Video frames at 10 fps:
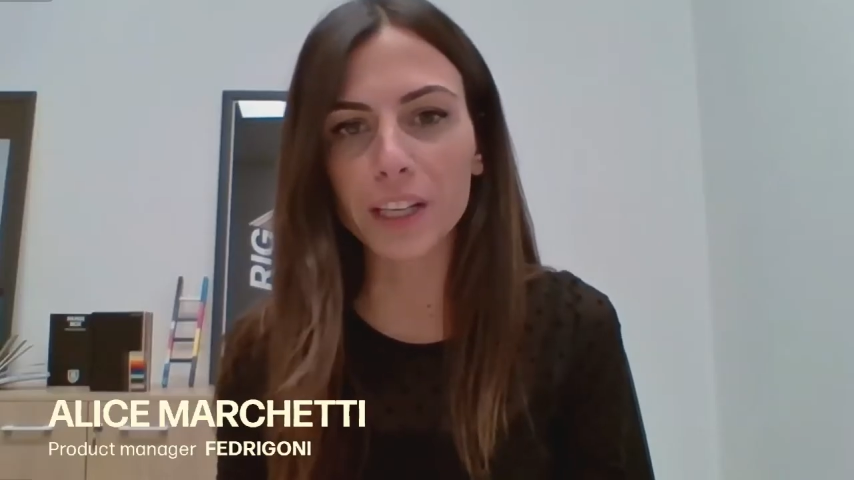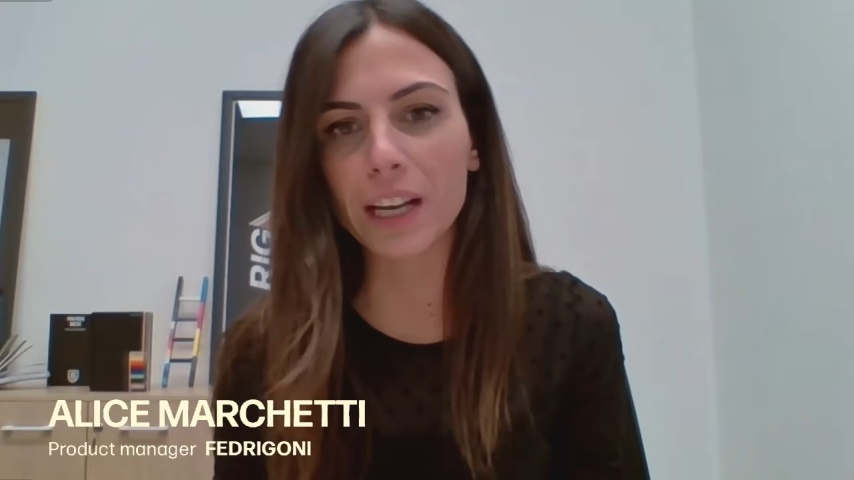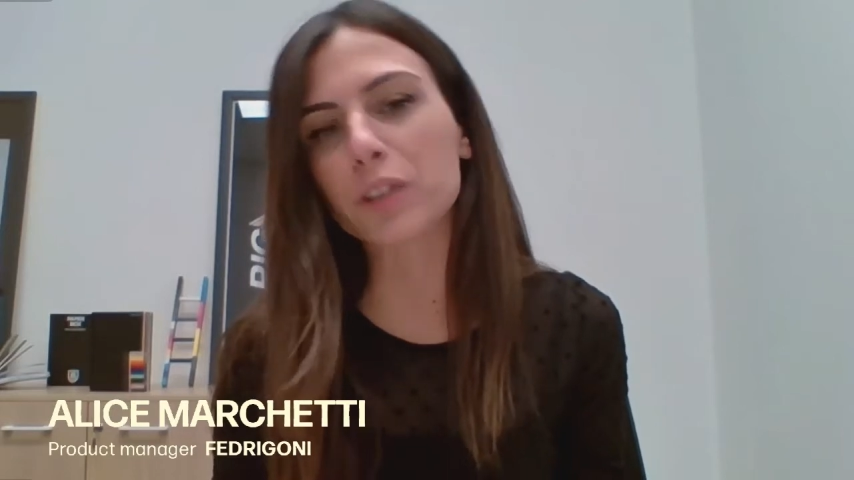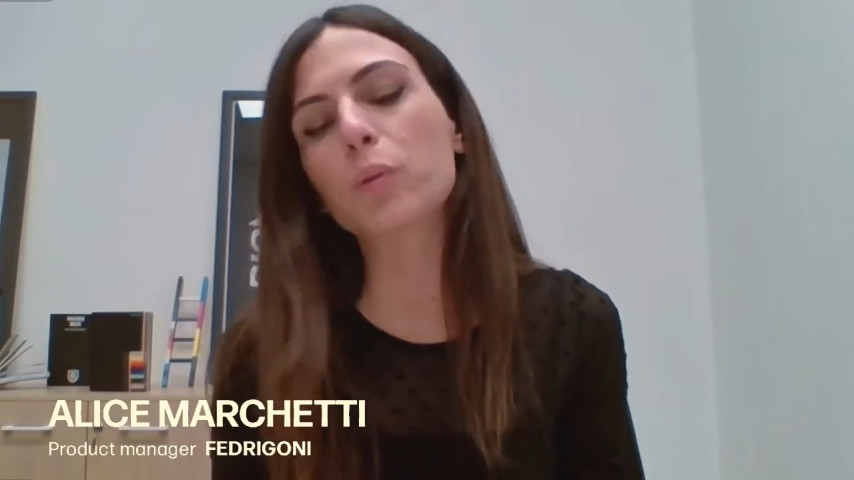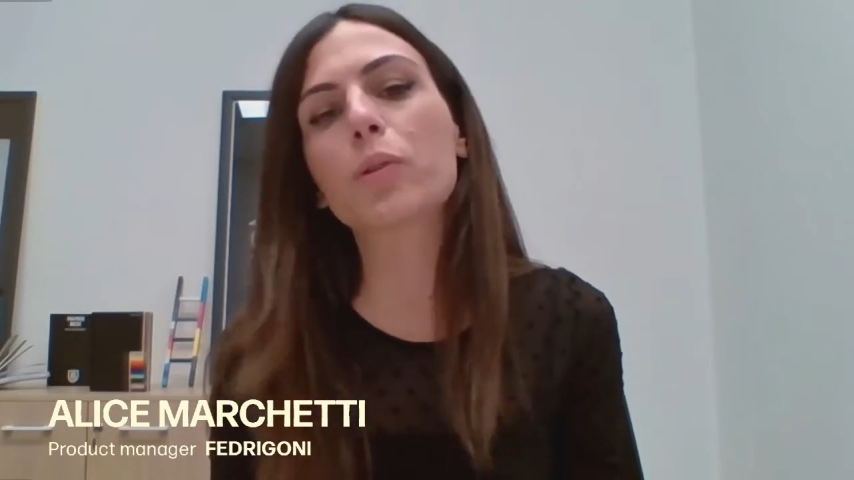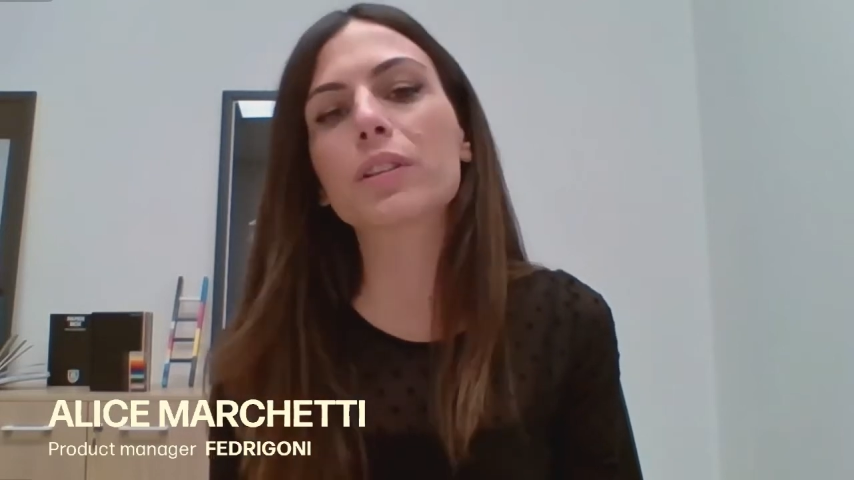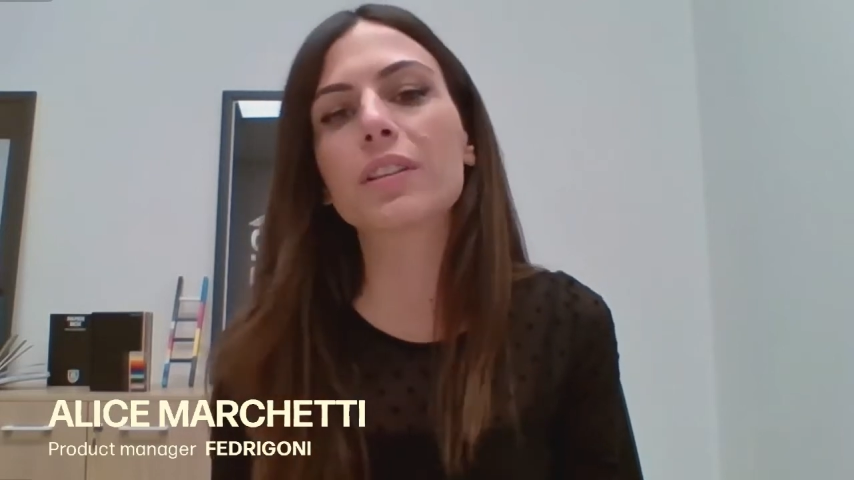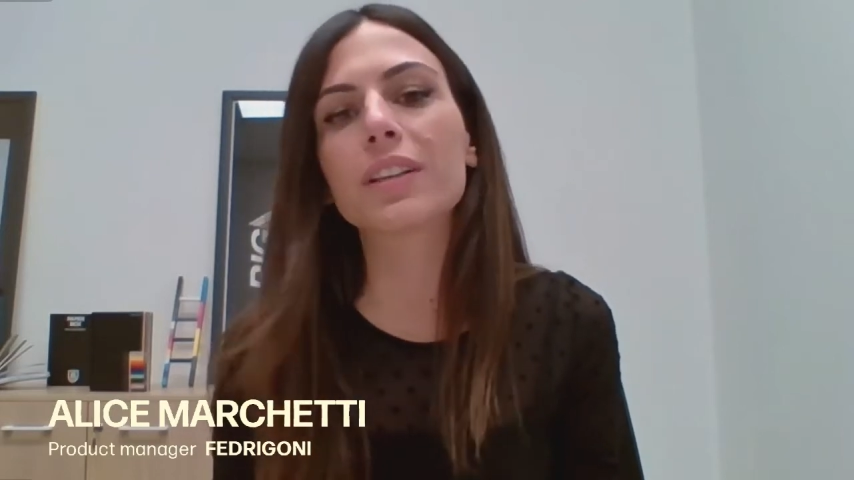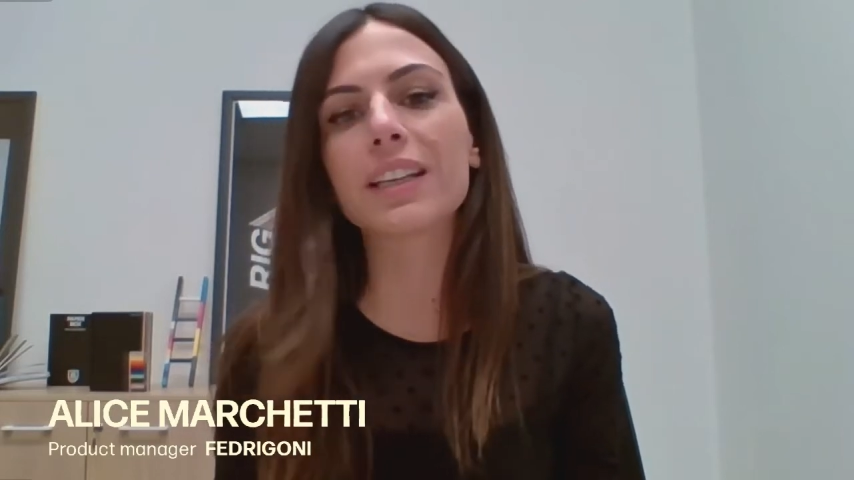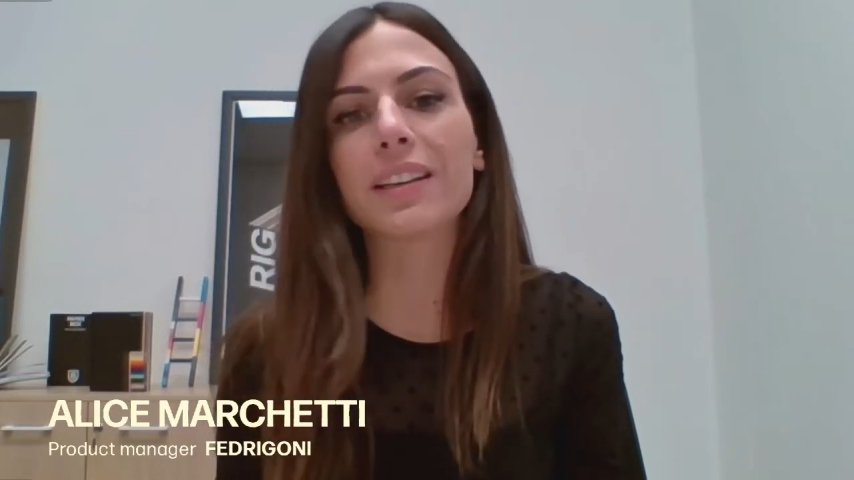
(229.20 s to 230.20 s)

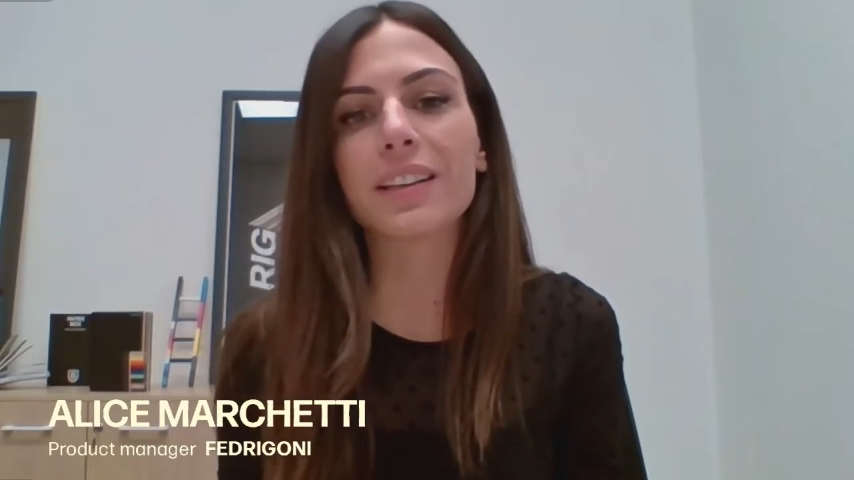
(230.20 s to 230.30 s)
headquarters here